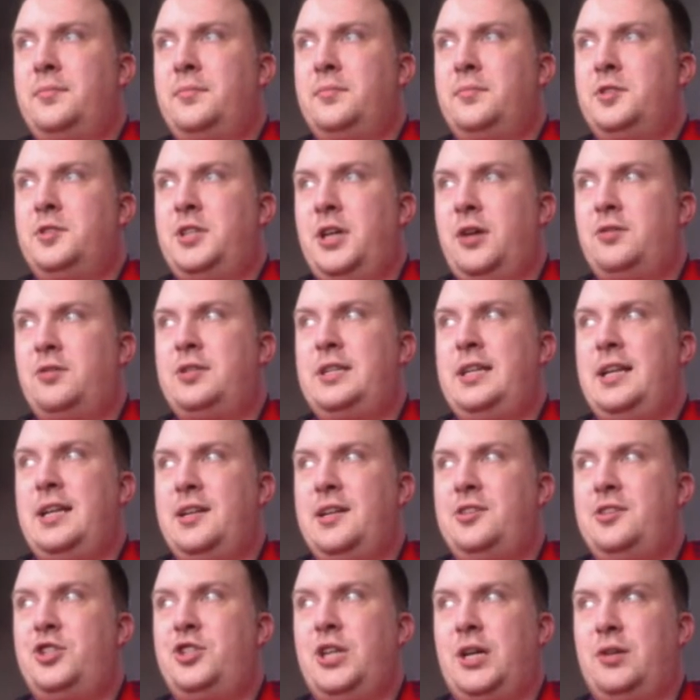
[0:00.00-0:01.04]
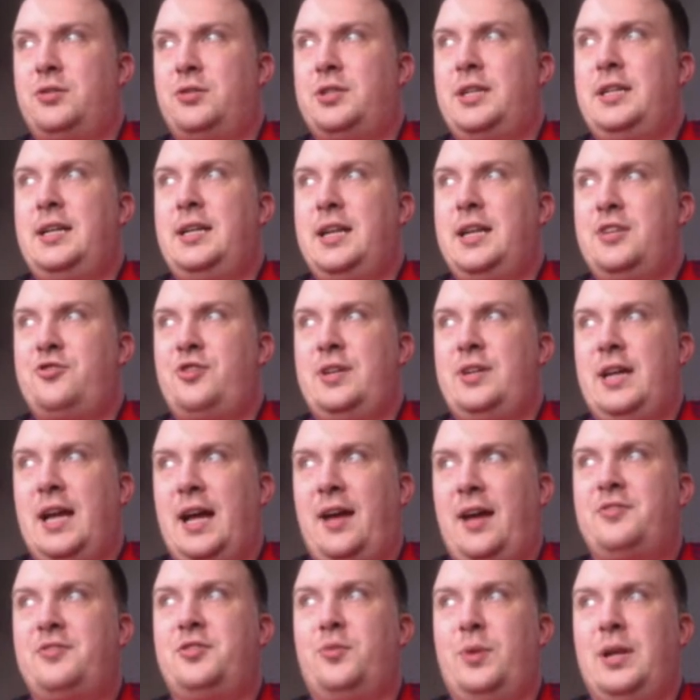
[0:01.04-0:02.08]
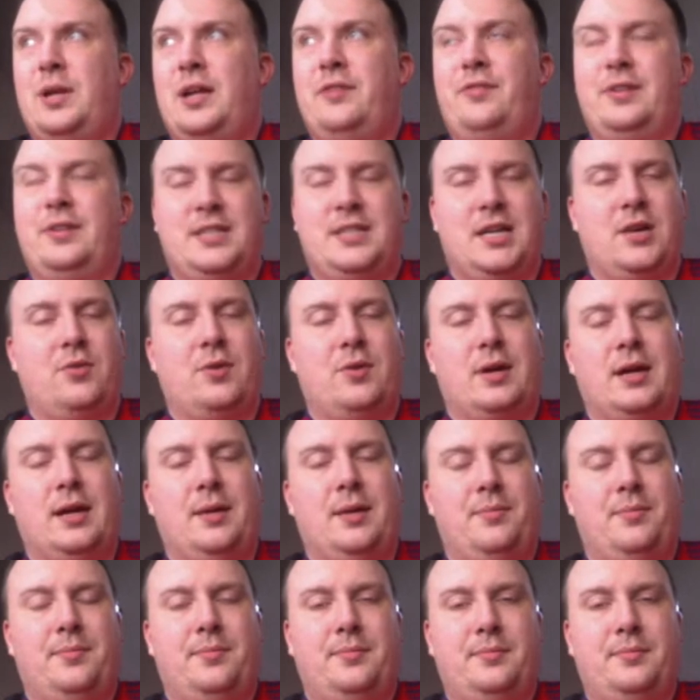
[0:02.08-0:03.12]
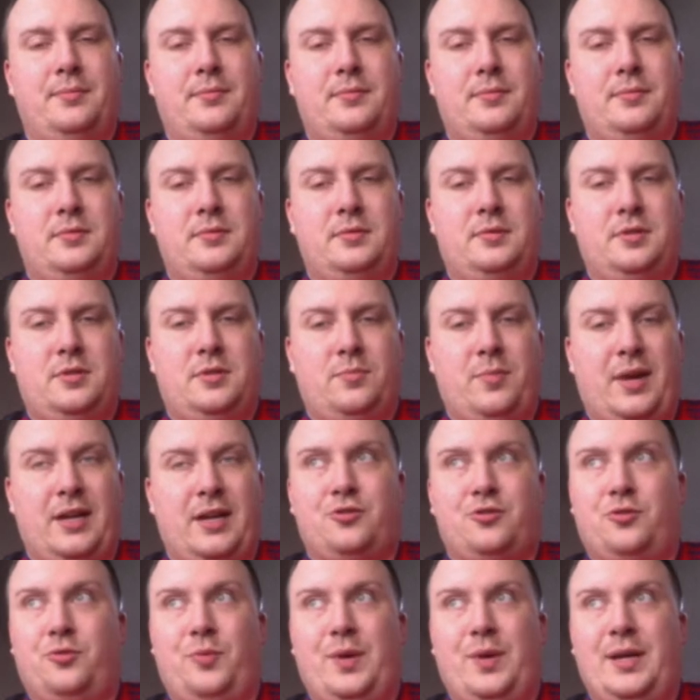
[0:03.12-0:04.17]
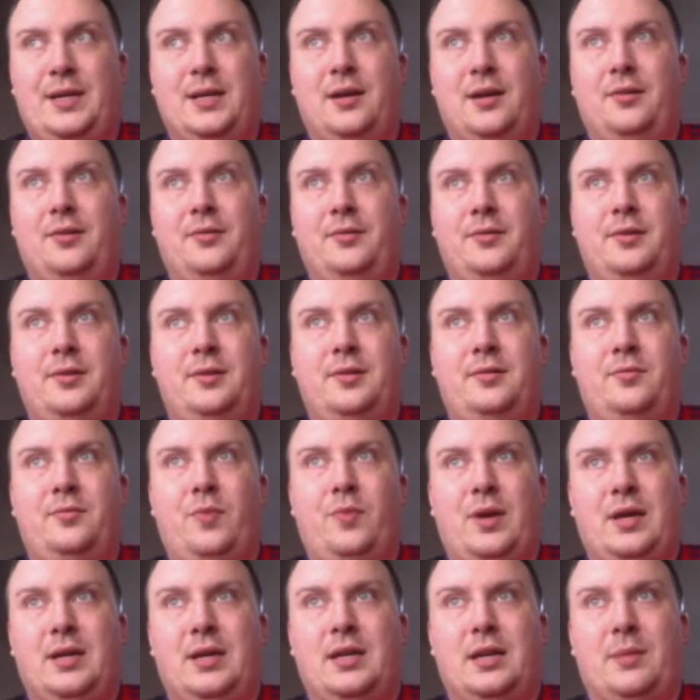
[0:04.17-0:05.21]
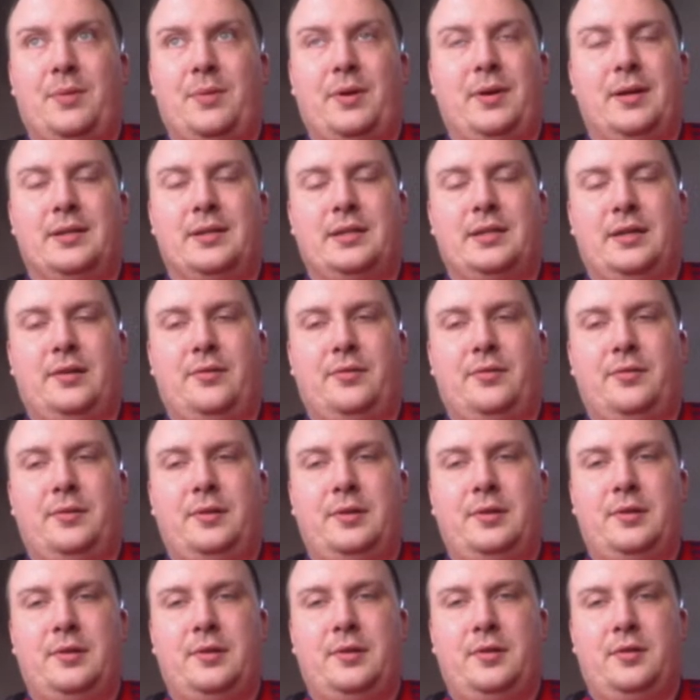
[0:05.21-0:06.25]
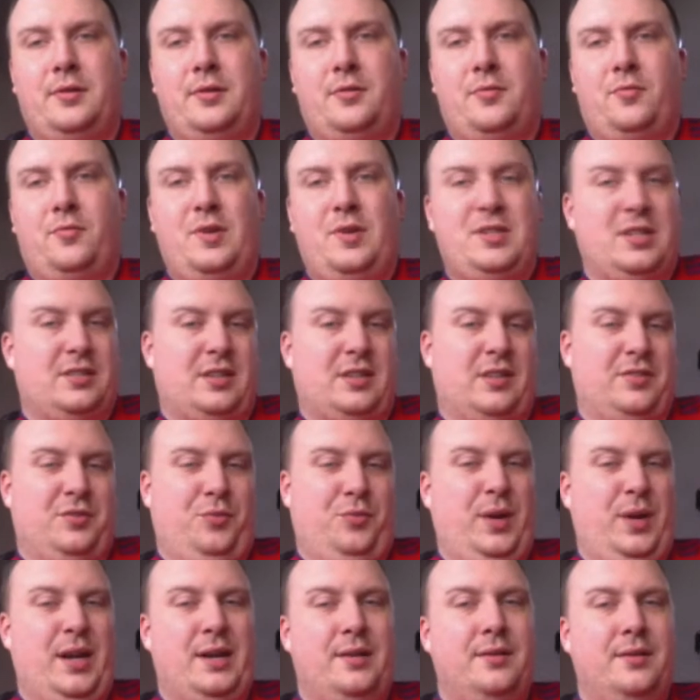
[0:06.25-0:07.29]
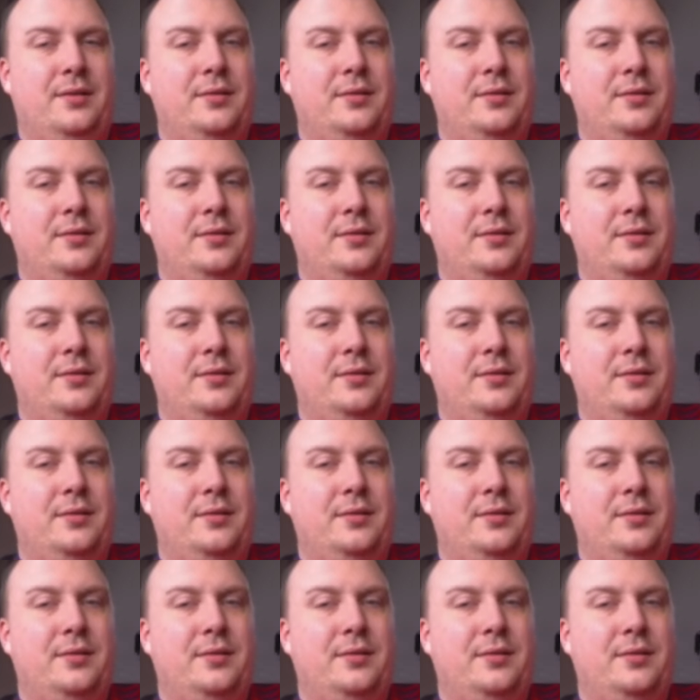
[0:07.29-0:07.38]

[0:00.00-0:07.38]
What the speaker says: Chelsea literally have to win every single game to make sure we don't win the WSL. We just have to win.